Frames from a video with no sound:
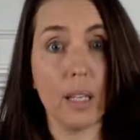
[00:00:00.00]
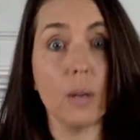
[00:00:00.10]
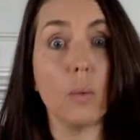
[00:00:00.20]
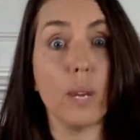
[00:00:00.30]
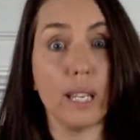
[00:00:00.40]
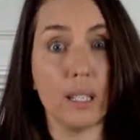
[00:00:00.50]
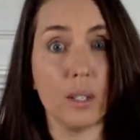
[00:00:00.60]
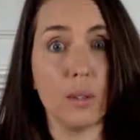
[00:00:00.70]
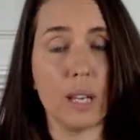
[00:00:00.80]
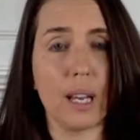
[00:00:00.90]
Okay,
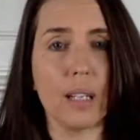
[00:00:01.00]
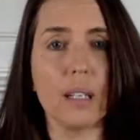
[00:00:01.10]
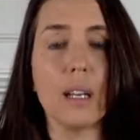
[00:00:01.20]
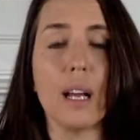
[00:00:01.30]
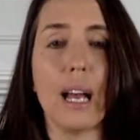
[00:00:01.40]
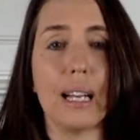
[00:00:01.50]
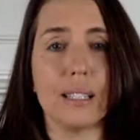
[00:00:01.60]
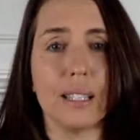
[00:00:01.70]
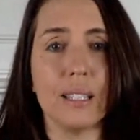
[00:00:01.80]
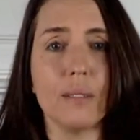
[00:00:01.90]
we can do that.
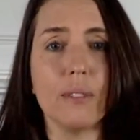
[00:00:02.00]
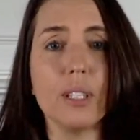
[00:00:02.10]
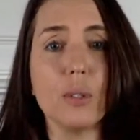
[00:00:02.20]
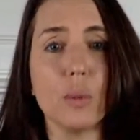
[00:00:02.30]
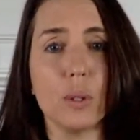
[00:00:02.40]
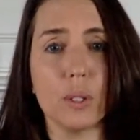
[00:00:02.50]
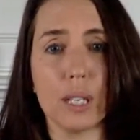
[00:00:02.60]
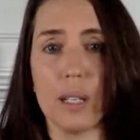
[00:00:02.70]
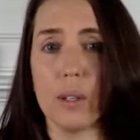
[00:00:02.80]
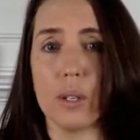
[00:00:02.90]
As an individual
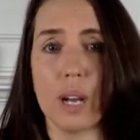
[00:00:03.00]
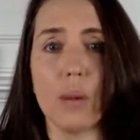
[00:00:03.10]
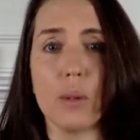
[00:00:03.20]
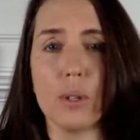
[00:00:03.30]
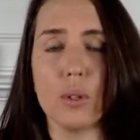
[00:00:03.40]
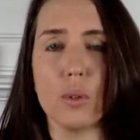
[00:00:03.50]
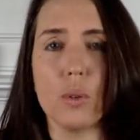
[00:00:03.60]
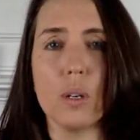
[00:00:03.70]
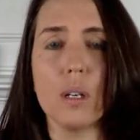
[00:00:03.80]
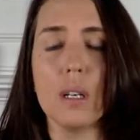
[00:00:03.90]
seller, not with a
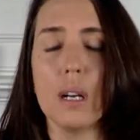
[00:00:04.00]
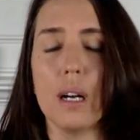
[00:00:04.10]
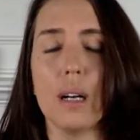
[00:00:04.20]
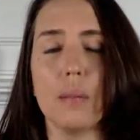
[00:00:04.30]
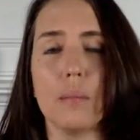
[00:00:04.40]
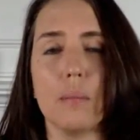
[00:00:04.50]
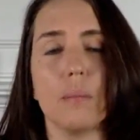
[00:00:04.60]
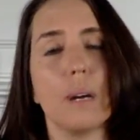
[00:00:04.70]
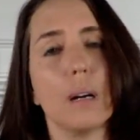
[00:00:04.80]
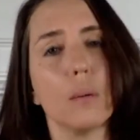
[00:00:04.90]
store,
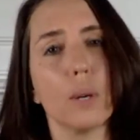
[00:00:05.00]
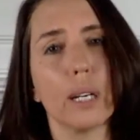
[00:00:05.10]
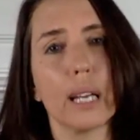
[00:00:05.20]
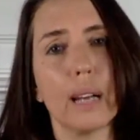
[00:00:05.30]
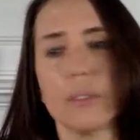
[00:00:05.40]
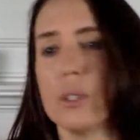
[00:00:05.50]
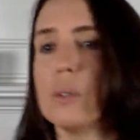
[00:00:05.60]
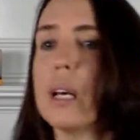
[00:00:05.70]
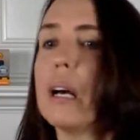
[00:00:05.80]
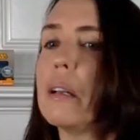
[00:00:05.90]
we're going to have to do
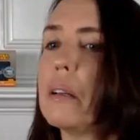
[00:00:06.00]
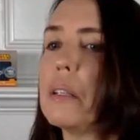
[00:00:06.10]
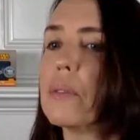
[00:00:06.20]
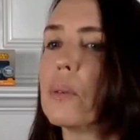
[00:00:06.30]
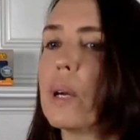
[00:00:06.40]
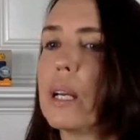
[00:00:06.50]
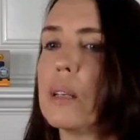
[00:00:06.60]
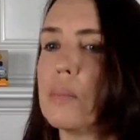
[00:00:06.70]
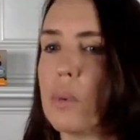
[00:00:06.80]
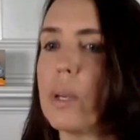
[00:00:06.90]
that a different
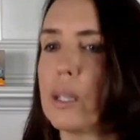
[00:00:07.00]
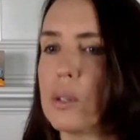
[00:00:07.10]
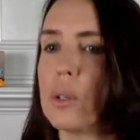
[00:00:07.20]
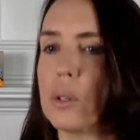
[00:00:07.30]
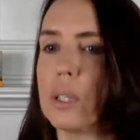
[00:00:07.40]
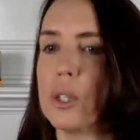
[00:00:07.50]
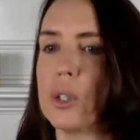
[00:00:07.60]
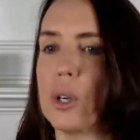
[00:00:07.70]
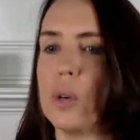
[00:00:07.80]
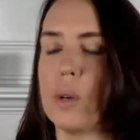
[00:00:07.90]
way, but we can certainly
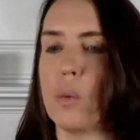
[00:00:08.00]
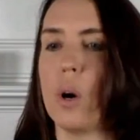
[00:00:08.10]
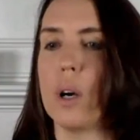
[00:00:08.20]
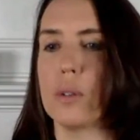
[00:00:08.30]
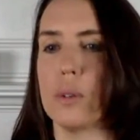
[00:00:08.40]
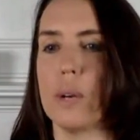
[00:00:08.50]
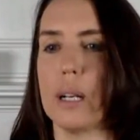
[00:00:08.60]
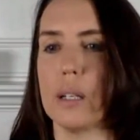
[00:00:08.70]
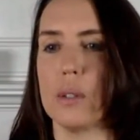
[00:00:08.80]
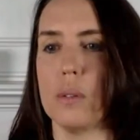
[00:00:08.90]
show and walk through
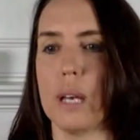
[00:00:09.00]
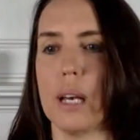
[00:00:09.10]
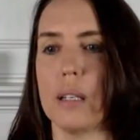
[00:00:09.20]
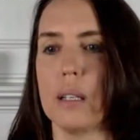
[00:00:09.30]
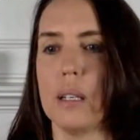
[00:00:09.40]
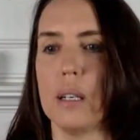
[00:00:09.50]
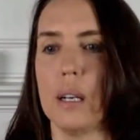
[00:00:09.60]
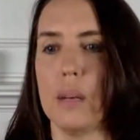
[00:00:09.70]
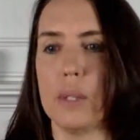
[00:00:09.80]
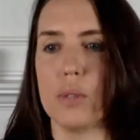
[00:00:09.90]
how to do that
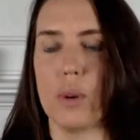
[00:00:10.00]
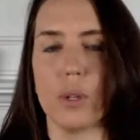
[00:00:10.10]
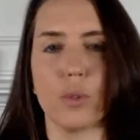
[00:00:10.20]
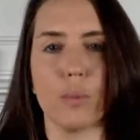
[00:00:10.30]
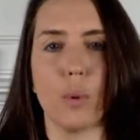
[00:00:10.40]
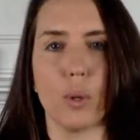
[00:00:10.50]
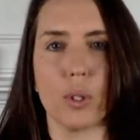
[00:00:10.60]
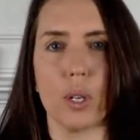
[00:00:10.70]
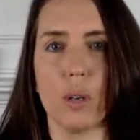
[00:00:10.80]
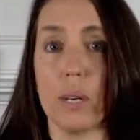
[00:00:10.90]
as far as
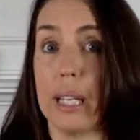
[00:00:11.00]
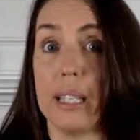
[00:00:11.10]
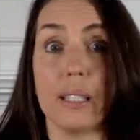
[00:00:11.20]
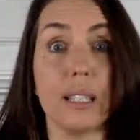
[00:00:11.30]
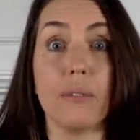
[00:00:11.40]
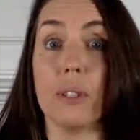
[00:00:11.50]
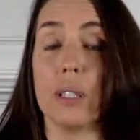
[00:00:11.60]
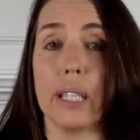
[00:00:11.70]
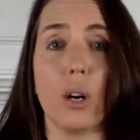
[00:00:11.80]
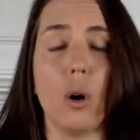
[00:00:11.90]
reports go. It is
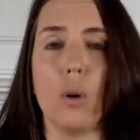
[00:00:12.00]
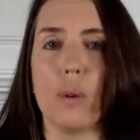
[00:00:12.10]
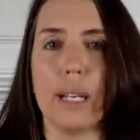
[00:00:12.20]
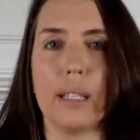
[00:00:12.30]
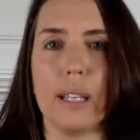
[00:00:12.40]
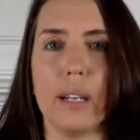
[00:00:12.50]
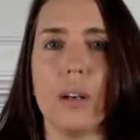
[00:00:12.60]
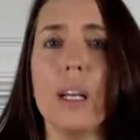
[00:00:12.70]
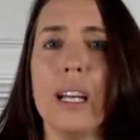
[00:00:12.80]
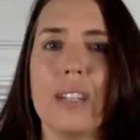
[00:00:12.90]
definitely all right there.
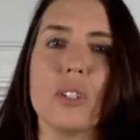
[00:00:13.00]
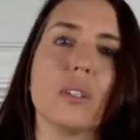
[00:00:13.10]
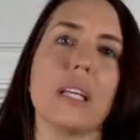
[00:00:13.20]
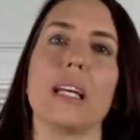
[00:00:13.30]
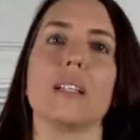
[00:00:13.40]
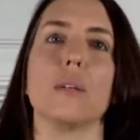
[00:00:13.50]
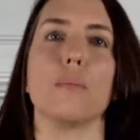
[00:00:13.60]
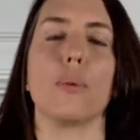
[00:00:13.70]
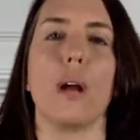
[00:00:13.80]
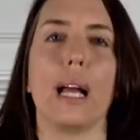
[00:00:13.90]
It just takes some
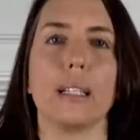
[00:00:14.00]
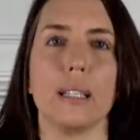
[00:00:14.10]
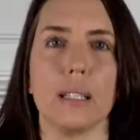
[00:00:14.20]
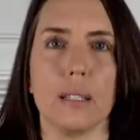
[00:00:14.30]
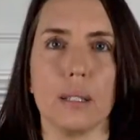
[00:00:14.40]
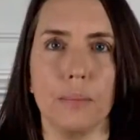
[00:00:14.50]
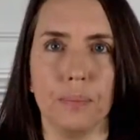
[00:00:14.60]
practice